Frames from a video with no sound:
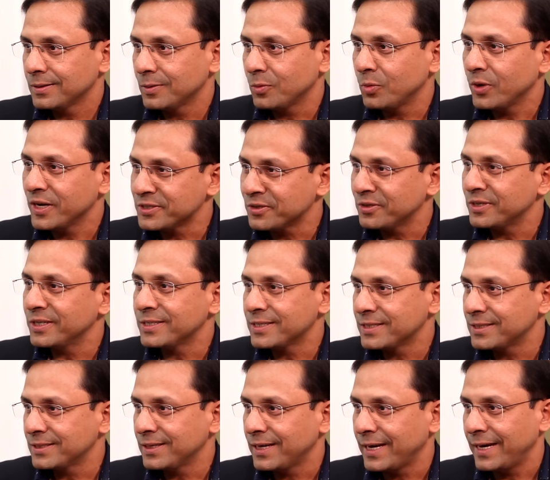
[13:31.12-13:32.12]
was on
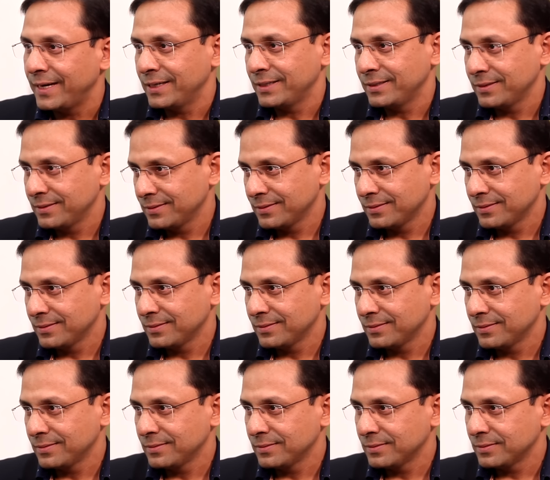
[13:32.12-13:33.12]
its end.
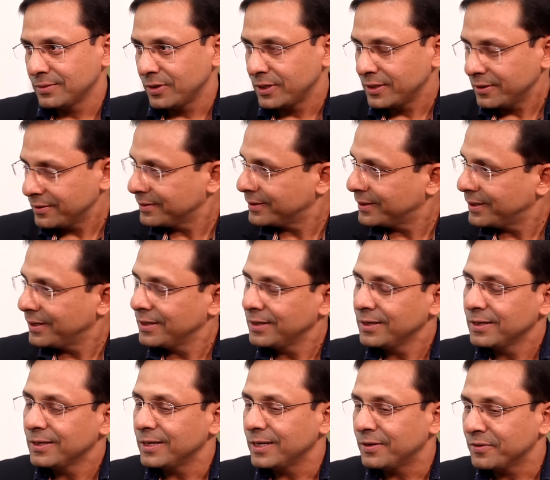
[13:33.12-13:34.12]
Okay.
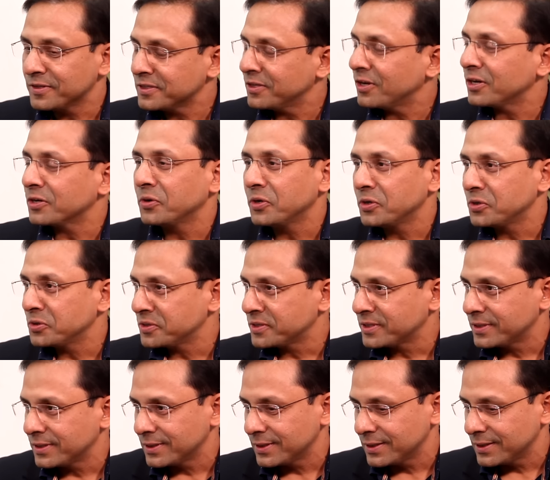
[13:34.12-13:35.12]
It, was not going to
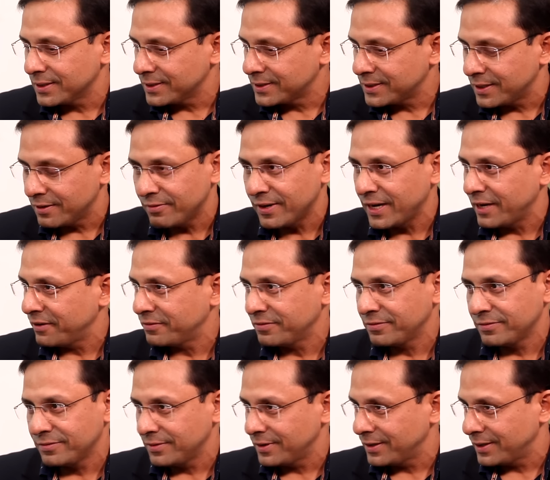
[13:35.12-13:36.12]
uh, survive
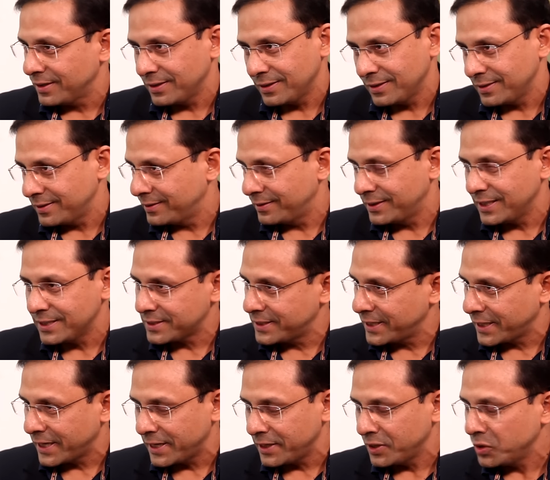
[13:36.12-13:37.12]
uh, this
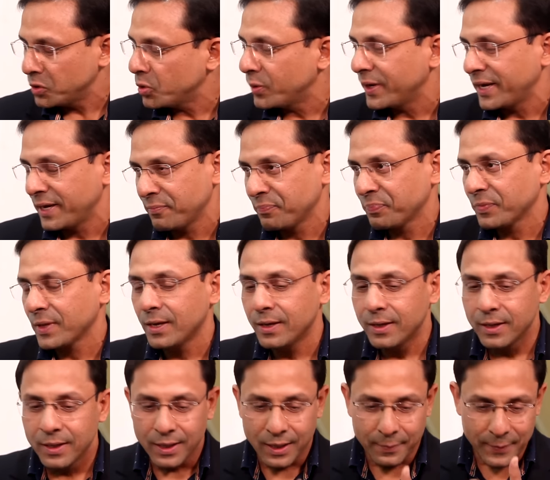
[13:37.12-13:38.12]
decade. No way. Hmm.
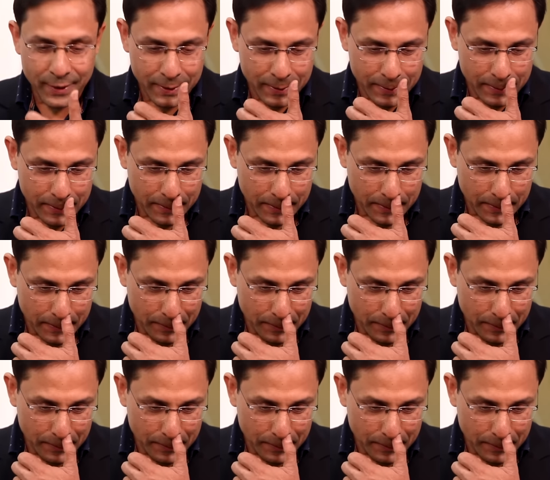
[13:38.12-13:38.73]
I mean,